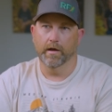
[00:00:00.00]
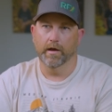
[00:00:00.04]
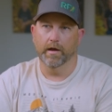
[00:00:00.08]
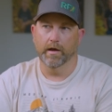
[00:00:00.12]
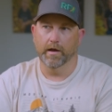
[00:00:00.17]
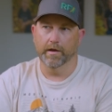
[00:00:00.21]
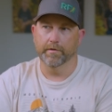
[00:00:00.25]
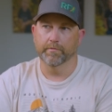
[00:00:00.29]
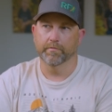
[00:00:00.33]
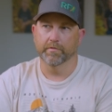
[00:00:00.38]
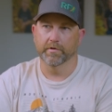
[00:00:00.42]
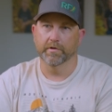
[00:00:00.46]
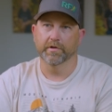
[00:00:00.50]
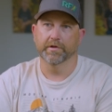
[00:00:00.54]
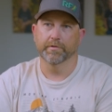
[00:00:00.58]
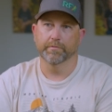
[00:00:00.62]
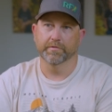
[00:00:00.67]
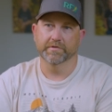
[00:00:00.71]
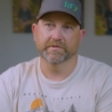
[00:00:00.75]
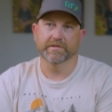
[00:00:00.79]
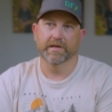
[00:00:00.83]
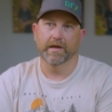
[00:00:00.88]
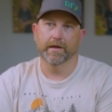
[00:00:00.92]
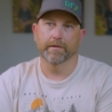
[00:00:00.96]
I really
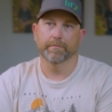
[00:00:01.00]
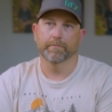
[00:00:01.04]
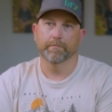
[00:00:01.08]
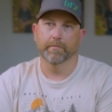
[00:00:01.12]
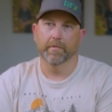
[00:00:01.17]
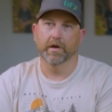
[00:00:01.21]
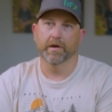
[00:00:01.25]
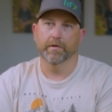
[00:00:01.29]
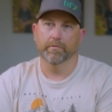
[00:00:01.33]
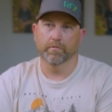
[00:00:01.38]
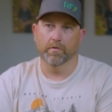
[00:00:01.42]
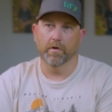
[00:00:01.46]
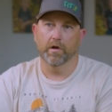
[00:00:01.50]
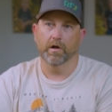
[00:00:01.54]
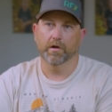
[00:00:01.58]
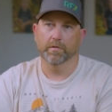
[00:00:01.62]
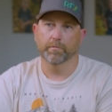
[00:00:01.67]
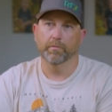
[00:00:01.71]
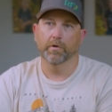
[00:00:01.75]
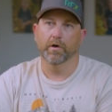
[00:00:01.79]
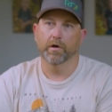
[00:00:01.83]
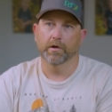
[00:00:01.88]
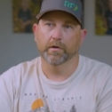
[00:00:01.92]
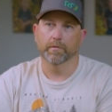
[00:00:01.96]
was at my rock
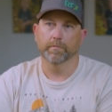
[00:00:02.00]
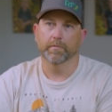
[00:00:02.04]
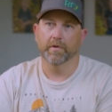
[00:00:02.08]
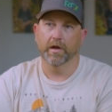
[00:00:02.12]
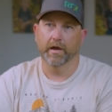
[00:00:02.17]
bottom.